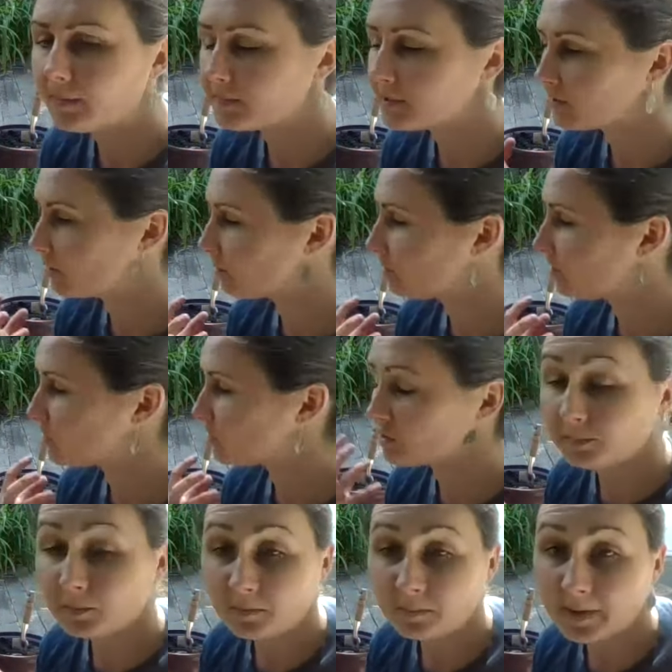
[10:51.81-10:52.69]
So the
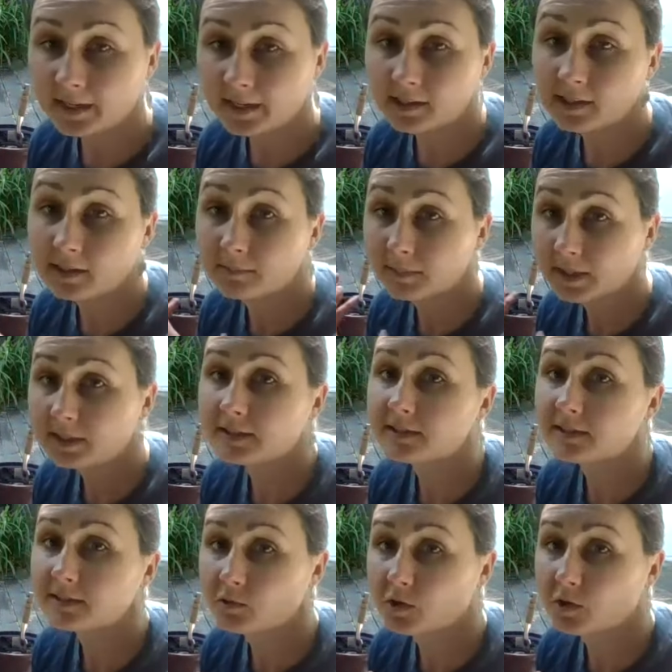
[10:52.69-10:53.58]
triple
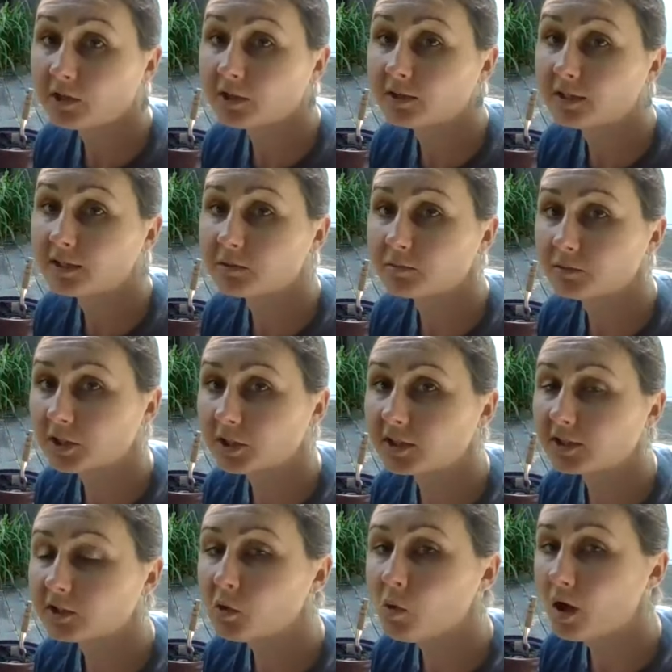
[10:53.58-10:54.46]
mix soil is a really
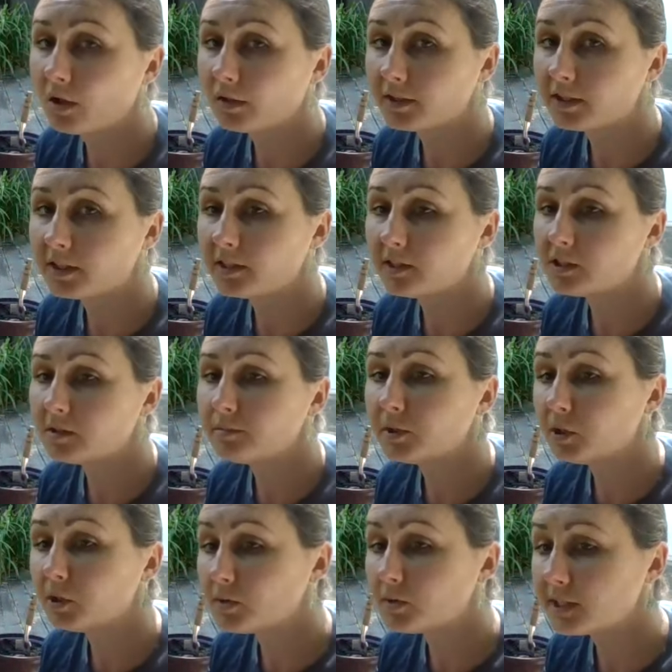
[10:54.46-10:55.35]
good quality to
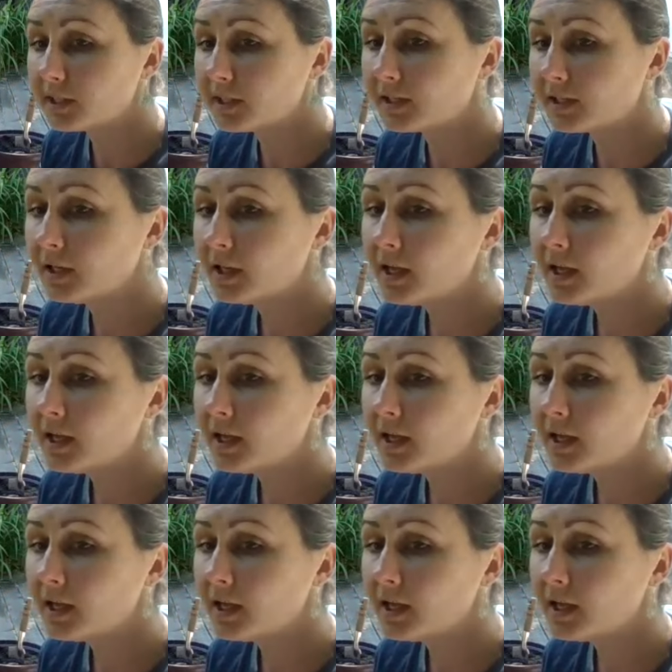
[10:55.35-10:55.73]
be using.